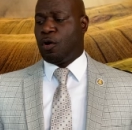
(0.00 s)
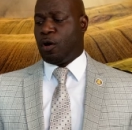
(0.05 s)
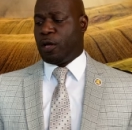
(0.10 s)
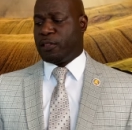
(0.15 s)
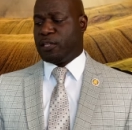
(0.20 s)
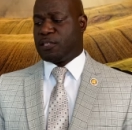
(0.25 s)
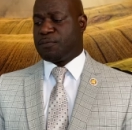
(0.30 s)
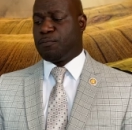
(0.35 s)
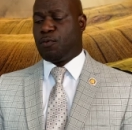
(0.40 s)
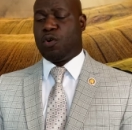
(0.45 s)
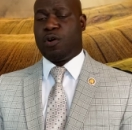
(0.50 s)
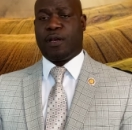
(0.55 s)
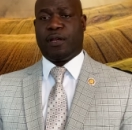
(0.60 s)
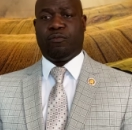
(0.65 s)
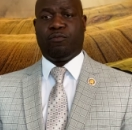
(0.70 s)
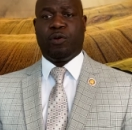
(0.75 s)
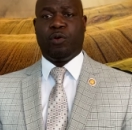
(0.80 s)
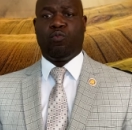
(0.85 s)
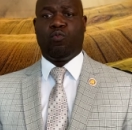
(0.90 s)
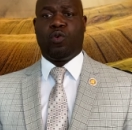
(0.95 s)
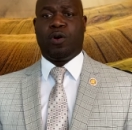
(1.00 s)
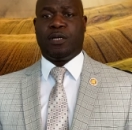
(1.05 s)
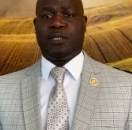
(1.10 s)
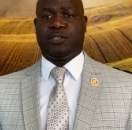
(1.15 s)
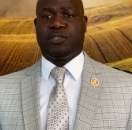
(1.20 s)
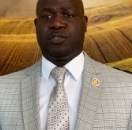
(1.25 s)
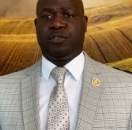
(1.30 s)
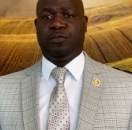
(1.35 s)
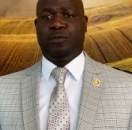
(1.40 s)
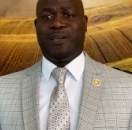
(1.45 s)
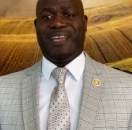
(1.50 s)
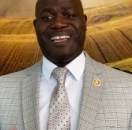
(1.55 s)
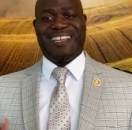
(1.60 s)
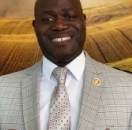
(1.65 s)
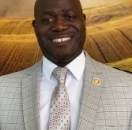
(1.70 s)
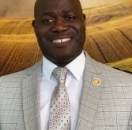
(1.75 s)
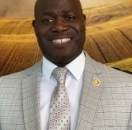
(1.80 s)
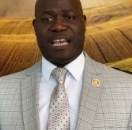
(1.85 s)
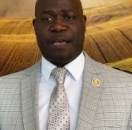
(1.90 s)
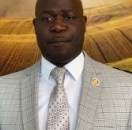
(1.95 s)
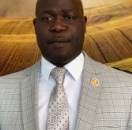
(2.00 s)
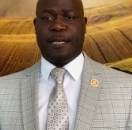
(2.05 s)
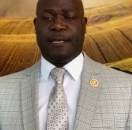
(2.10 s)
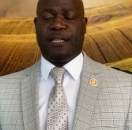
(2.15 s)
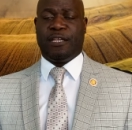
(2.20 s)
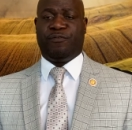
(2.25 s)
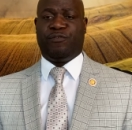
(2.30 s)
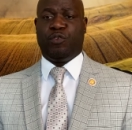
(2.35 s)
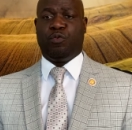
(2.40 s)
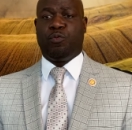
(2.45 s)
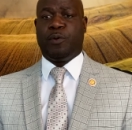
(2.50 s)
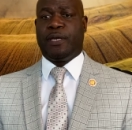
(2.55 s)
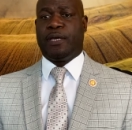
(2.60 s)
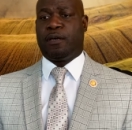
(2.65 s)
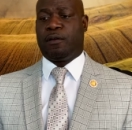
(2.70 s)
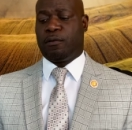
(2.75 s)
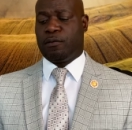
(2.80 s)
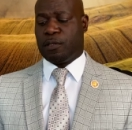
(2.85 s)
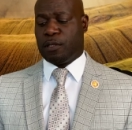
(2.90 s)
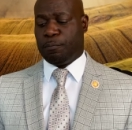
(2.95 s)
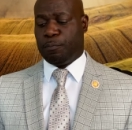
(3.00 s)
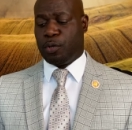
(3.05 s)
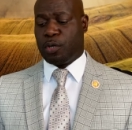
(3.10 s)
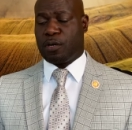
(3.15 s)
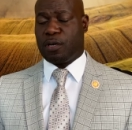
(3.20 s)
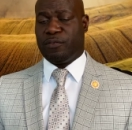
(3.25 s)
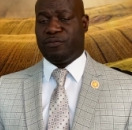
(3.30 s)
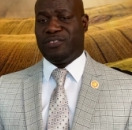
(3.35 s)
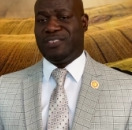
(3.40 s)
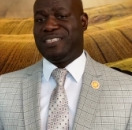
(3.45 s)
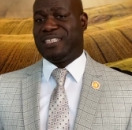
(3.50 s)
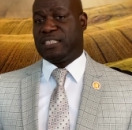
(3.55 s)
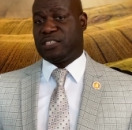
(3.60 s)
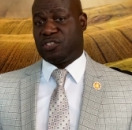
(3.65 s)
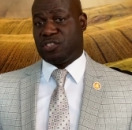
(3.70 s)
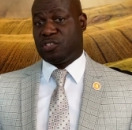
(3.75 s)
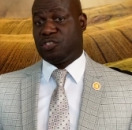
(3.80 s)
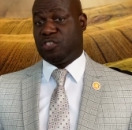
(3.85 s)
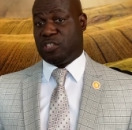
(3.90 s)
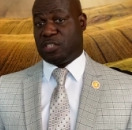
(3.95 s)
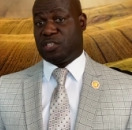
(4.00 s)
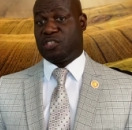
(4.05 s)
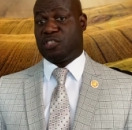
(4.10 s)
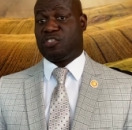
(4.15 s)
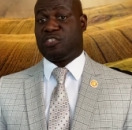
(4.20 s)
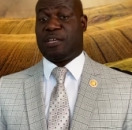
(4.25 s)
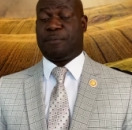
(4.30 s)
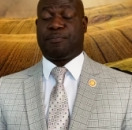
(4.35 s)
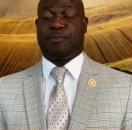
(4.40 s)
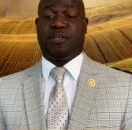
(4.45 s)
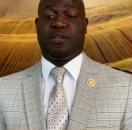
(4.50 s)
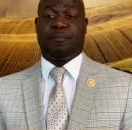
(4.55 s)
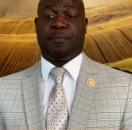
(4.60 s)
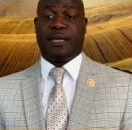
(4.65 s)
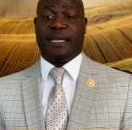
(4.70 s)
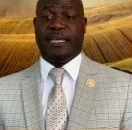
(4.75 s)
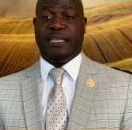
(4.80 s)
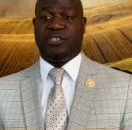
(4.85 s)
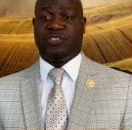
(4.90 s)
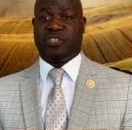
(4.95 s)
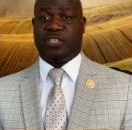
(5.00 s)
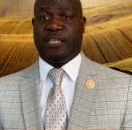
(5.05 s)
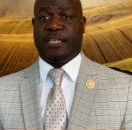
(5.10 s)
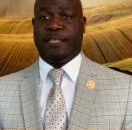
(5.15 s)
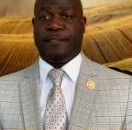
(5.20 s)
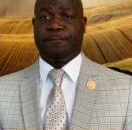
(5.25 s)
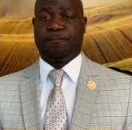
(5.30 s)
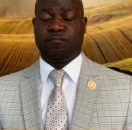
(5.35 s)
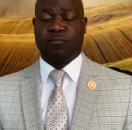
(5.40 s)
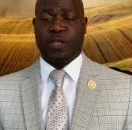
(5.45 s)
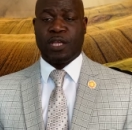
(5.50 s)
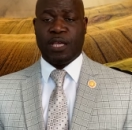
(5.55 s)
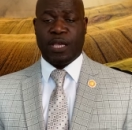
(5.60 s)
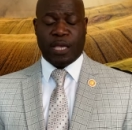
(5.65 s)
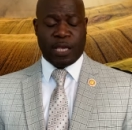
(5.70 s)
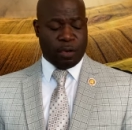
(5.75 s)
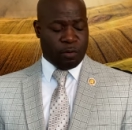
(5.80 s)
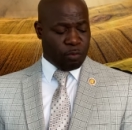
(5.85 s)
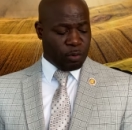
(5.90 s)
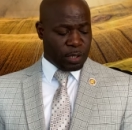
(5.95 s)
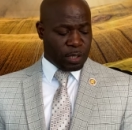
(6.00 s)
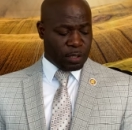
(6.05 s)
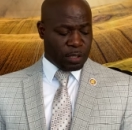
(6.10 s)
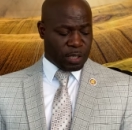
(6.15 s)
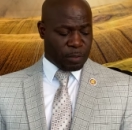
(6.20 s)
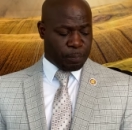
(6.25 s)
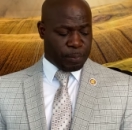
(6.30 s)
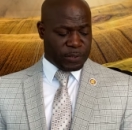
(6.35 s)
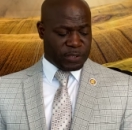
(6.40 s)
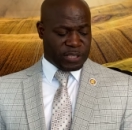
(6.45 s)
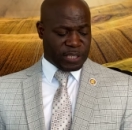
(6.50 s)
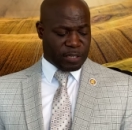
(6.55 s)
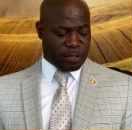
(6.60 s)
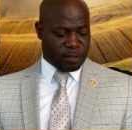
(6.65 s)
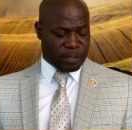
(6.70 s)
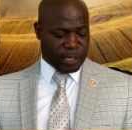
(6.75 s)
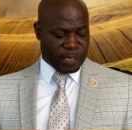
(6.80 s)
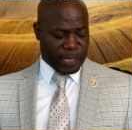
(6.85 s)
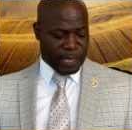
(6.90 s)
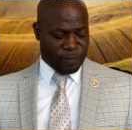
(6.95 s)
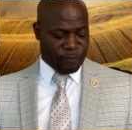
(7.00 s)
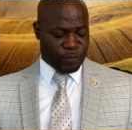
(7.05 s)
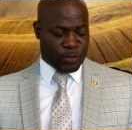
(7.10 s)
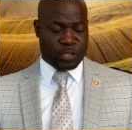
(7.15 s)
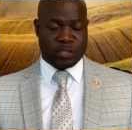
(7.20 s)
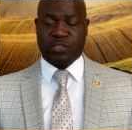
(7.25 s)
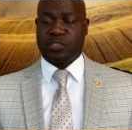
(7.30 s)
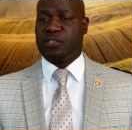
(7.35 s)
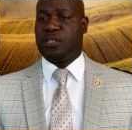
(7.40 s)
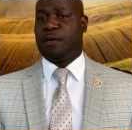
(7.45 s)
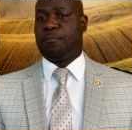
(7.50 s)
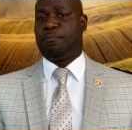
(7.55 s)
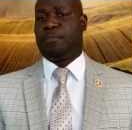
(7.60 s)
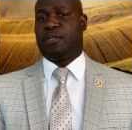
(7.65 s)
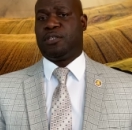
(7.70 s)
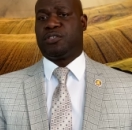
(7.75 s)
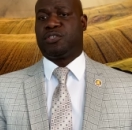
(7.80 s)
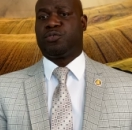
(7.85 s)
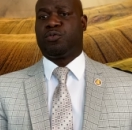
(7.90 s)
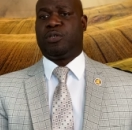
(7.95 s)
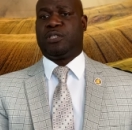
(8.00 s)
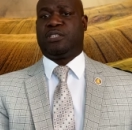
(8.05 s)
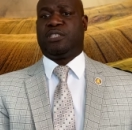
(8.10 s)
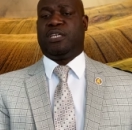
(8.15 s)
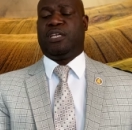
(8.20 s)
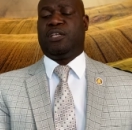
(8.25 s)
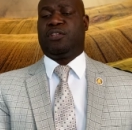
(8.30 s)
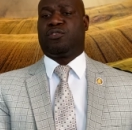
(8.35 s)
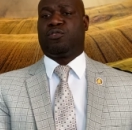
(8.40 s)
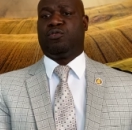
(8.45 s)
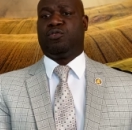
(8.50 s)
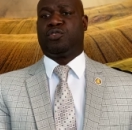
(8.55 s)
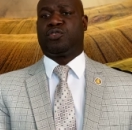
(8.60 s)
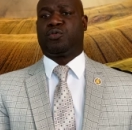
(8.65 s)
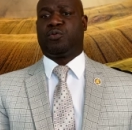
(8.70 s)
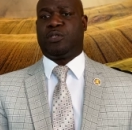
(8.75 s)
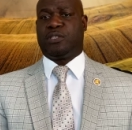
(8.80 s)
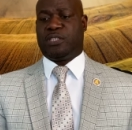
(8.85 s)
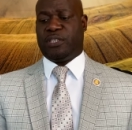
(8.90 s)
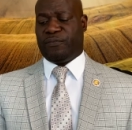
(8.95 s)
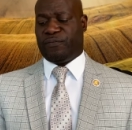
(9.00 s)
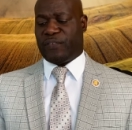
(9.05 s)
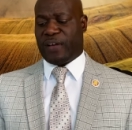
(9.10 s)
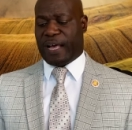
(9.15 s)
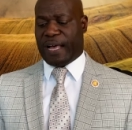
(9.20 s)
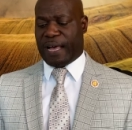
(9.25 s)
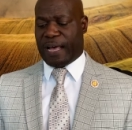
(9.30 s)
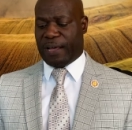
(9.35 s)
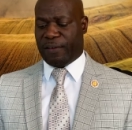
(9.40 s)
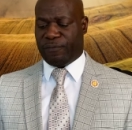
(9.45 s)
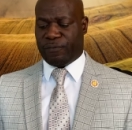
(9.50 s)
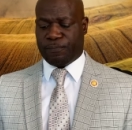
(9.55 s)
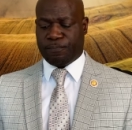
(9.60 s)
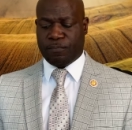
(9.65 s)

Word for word: On this morning, we want to examine, if you will, the book of Genesis, Genesis chapter number 18. We want to look particularly at verse number 20 through 25.